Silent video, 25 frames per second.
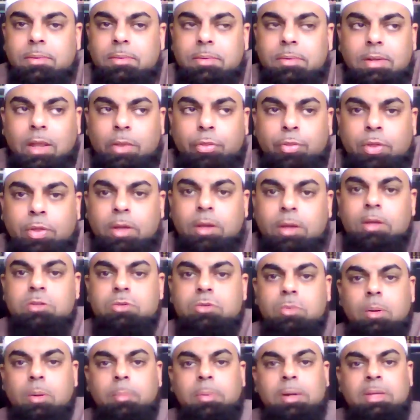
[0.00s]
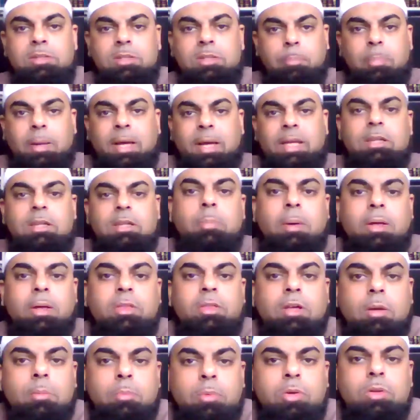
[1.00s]
Nothing. Because remember, he's abandoned by
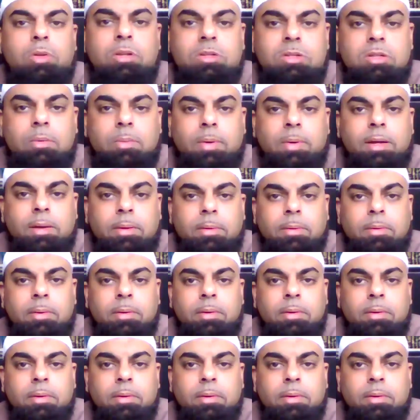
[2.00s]
the community, right?